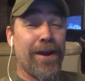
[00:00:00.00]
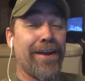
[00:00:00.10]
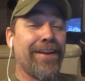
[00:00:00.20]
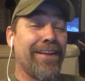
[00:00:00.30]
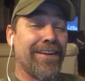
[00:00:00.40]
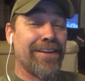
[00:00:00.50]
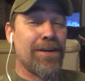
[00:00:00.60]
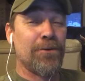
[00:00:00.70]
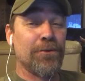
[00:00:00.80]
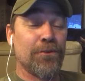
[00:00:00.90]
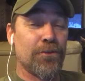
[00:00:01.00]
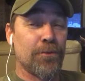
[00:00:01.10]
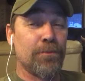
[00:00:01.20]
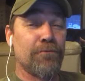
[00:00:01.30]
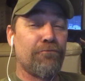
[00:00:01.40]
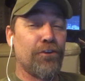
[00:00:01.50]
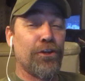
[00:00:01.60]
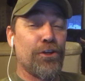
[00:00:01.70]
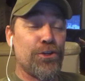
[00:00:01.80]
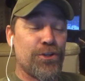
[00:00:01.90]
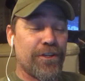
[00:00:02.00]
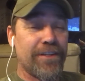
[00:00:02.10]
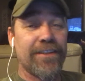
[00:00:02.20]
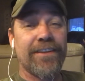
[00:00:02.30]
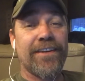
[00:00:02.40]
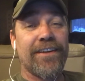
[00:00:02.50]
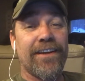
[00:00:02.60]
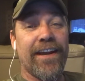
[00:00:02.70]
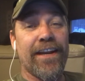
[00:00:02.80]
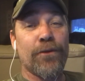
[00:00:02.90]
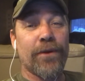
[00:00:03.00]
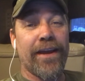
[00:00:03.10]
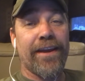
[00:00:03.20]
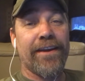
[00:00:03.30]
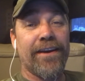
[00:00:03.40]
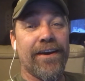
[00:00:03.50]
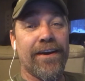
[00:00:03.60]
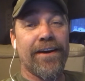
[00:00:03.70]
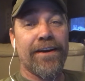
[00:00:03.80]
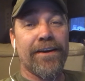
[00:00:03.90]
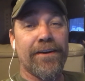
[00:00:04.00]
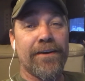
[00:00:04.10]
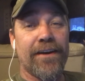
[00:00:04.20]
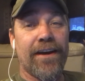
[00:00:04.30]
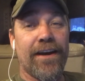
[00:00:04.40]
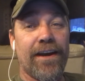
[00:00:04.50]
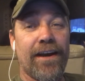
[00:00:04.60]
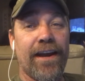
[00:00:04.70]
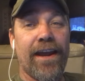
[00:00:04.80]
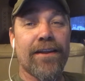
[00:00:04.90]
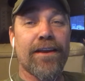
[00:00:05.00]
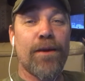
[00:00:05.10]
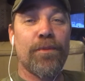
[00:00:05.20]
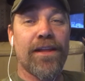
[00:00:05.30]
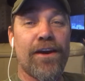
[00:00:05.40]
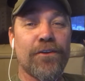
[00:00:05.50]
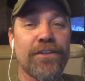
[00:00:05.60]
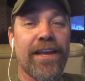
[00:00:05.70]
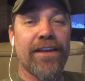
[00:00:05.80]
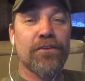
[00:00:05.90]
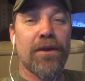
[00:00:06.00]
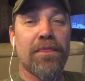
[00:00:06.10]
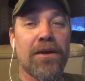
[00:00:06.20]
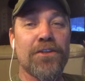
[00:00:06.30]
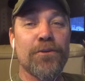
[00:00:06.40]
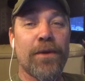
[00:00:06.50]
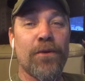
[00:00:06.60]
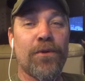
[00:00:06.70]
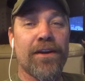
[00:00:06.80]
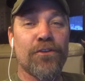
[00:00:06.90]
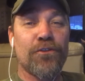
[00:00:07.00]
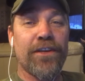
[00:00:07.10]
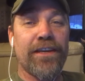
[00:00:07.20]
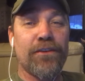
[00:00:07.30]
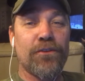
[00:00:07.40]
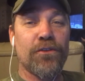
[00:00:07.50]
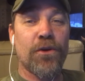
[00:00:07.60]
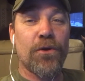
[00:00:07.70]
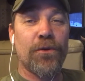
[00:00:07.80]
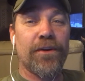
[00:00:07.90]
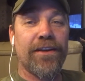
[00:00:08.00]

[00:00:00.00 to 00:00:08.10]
editing down some footage. Anyway, I had a couple of outtakes I thought you might want to see. So